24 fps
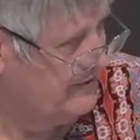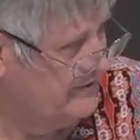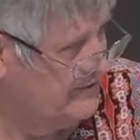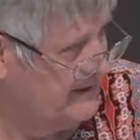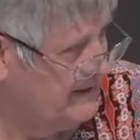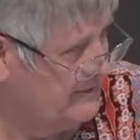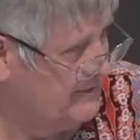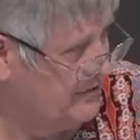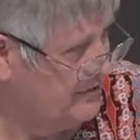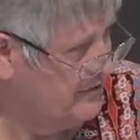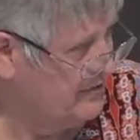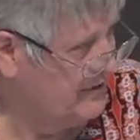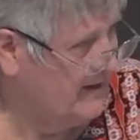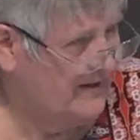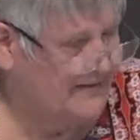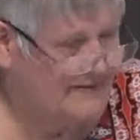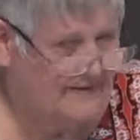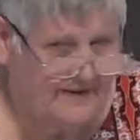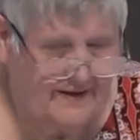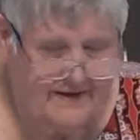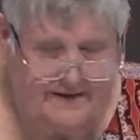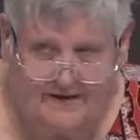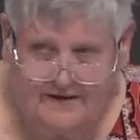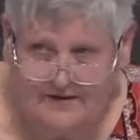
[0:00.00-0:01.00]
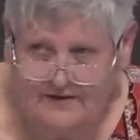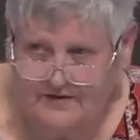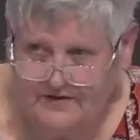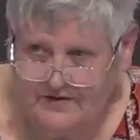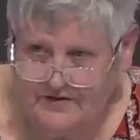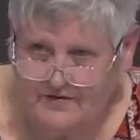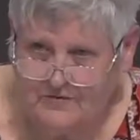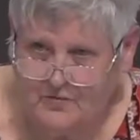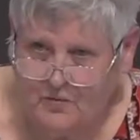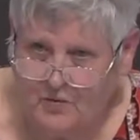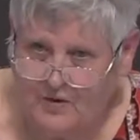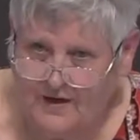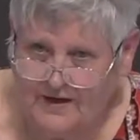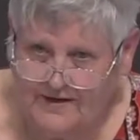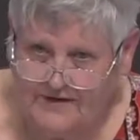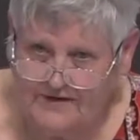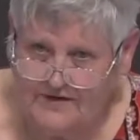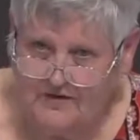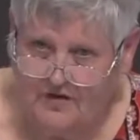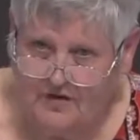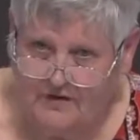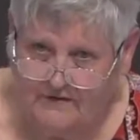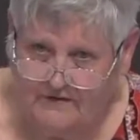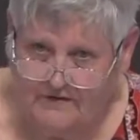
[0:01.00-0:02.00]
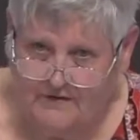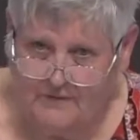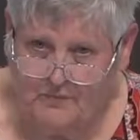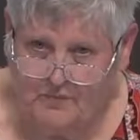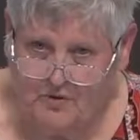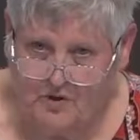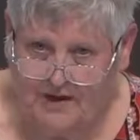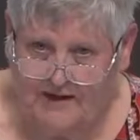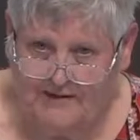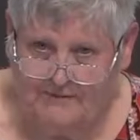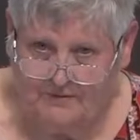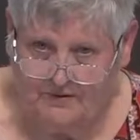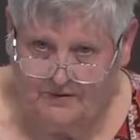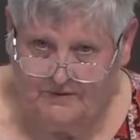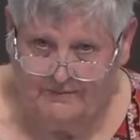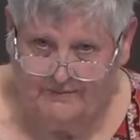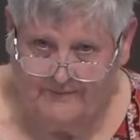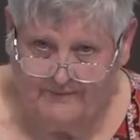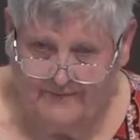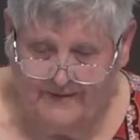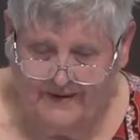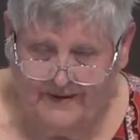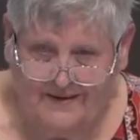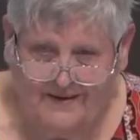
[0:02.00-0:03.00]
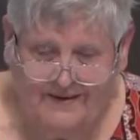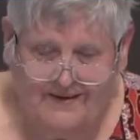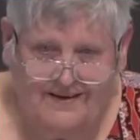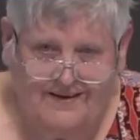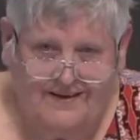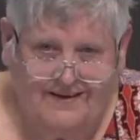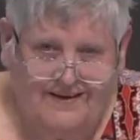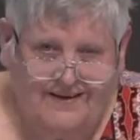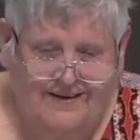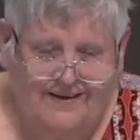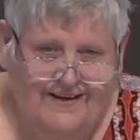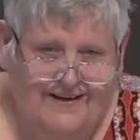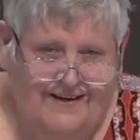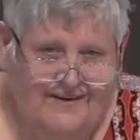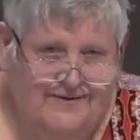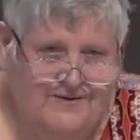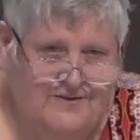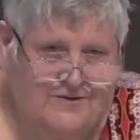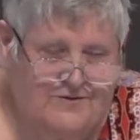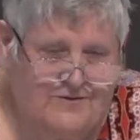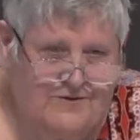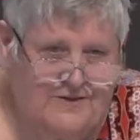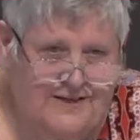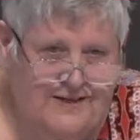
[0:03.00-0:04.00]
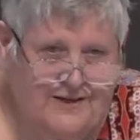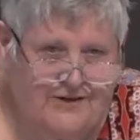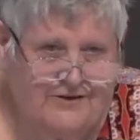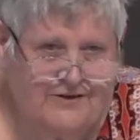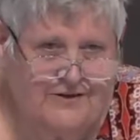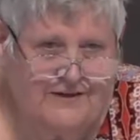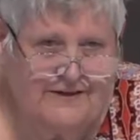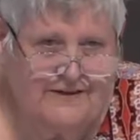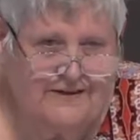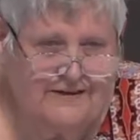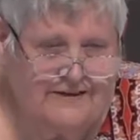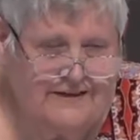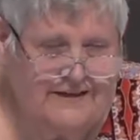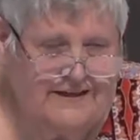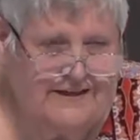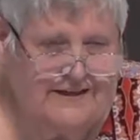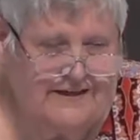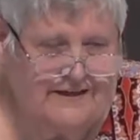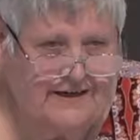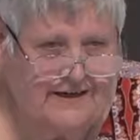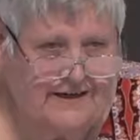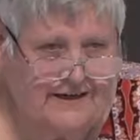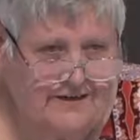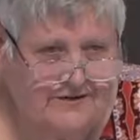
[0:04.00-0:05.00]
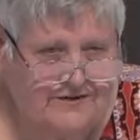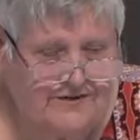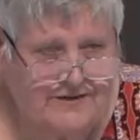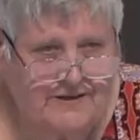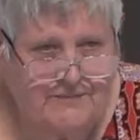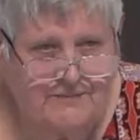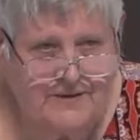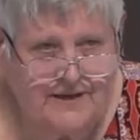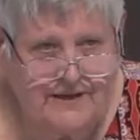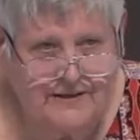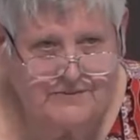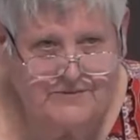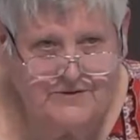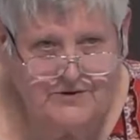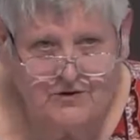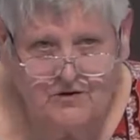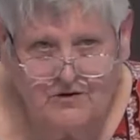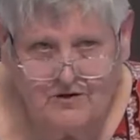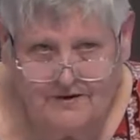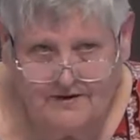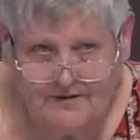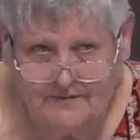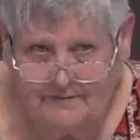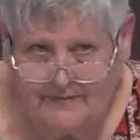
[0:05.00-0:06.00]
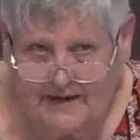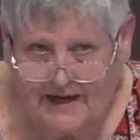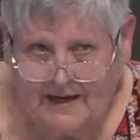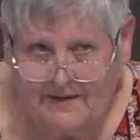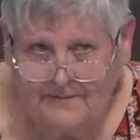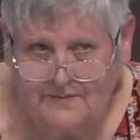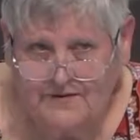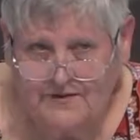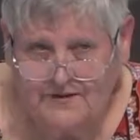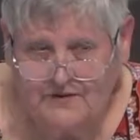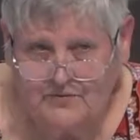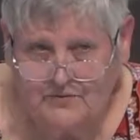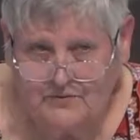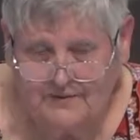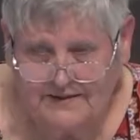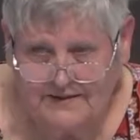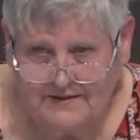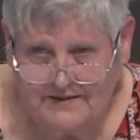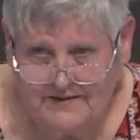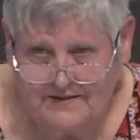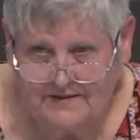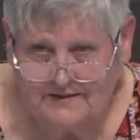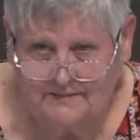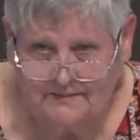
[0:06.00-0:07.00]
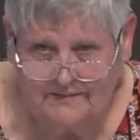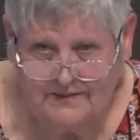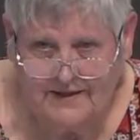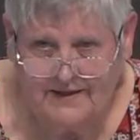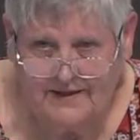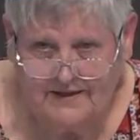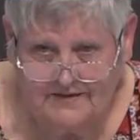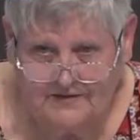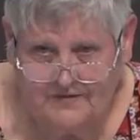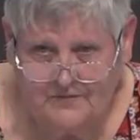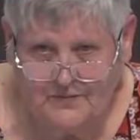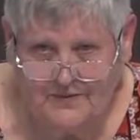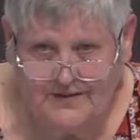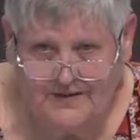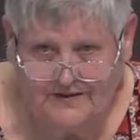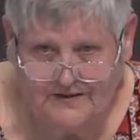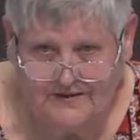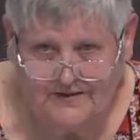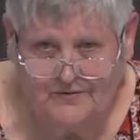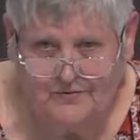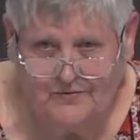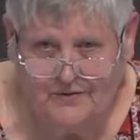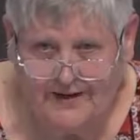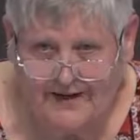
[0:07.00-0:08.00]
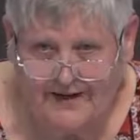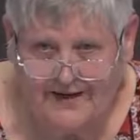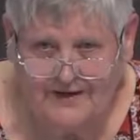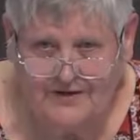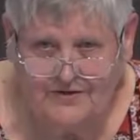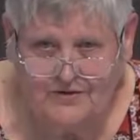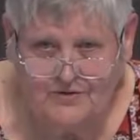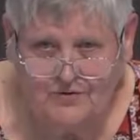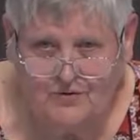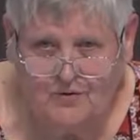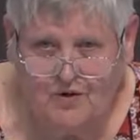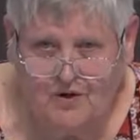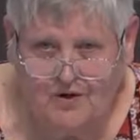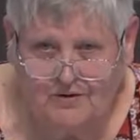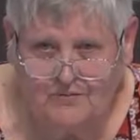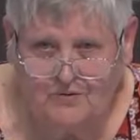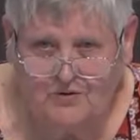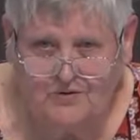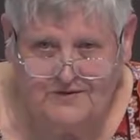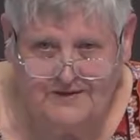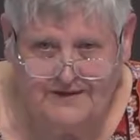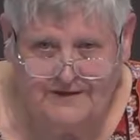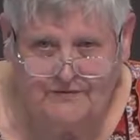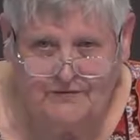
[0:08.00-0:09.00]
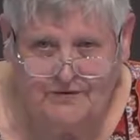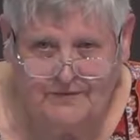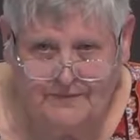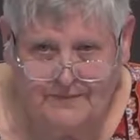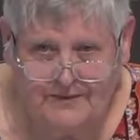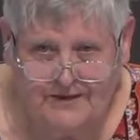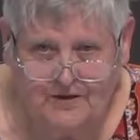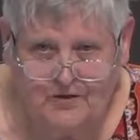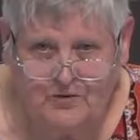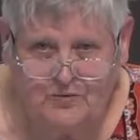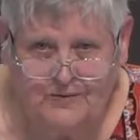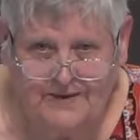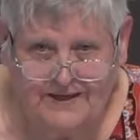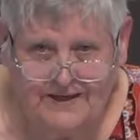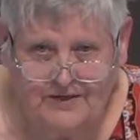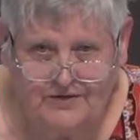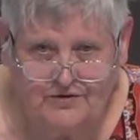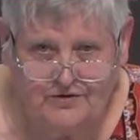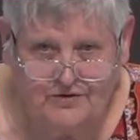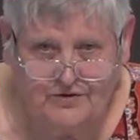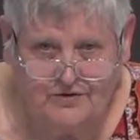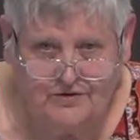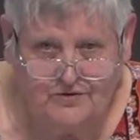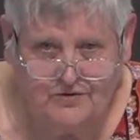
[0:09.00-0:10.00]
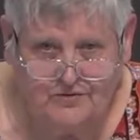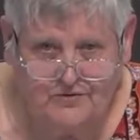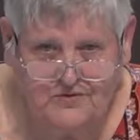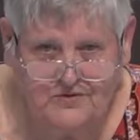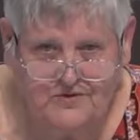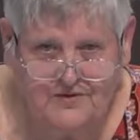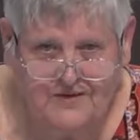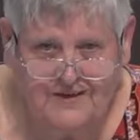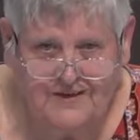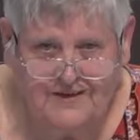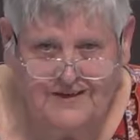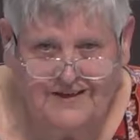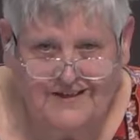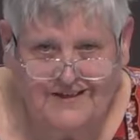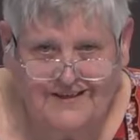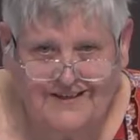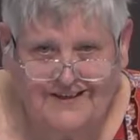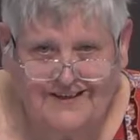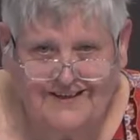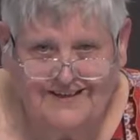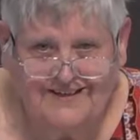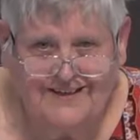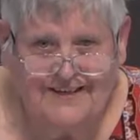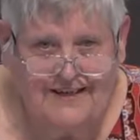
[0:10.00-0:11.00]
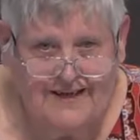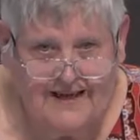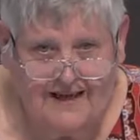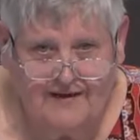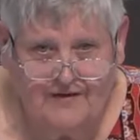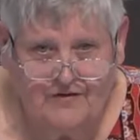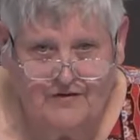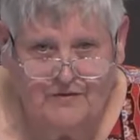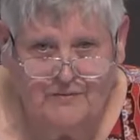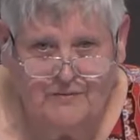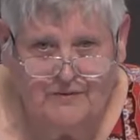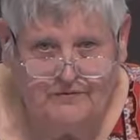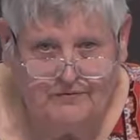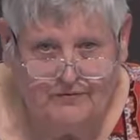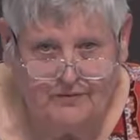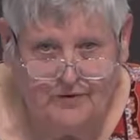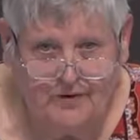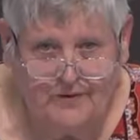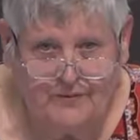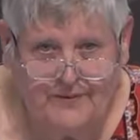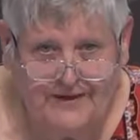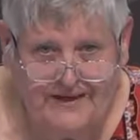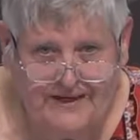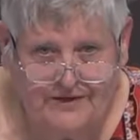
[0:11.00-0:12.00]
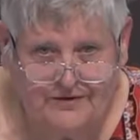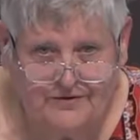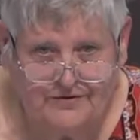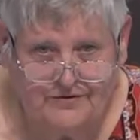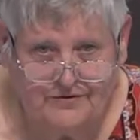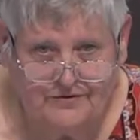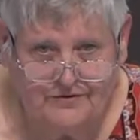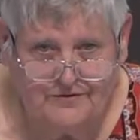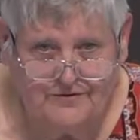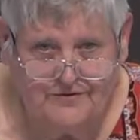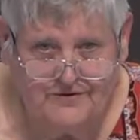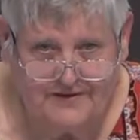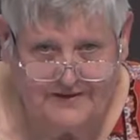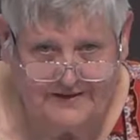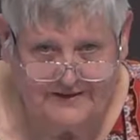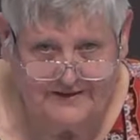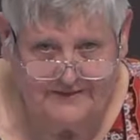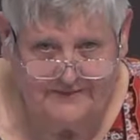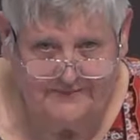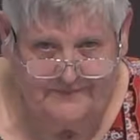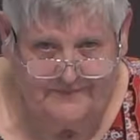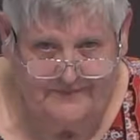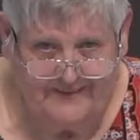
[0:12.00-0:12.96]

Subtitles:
Democrat. They just want to solve the problem. And so Senator Lee and I are sometimes called the Bobbsey twins because we try and do almost every bill we introduce together before we introduce it.